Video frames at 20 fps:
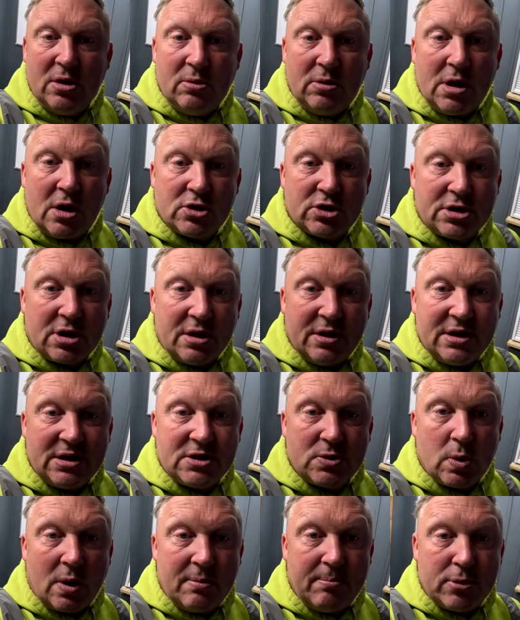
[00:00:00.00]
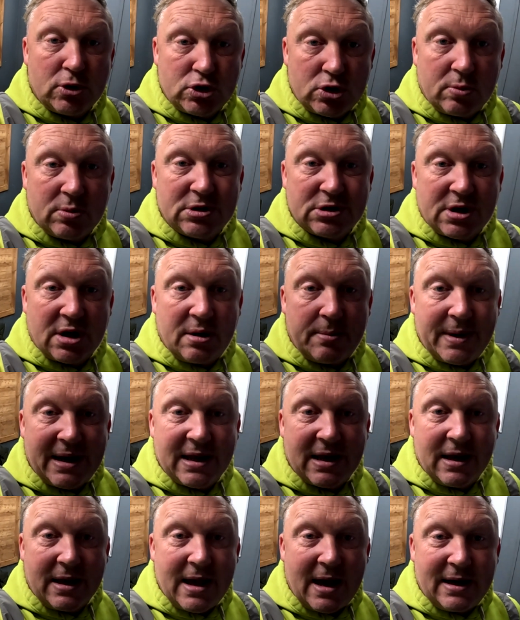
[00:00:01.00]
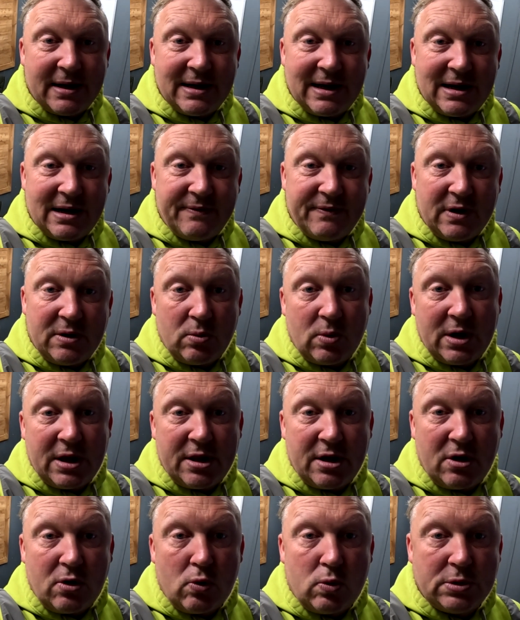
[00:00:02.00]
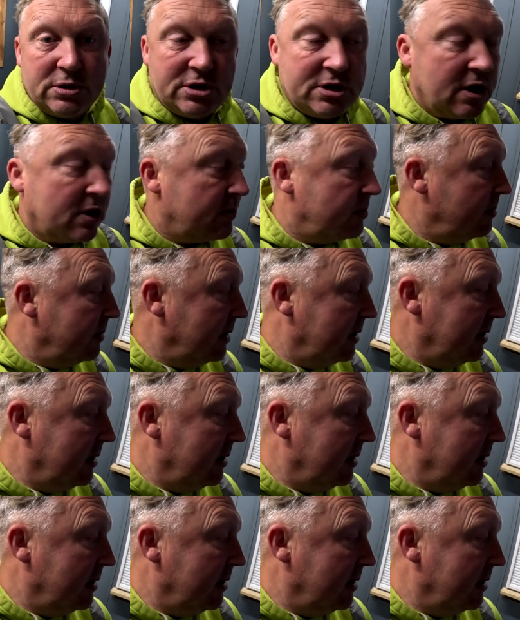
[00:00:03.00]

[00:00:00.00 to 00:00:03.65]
Lost on this one, but someone's going to make a gain out of it, where they always do.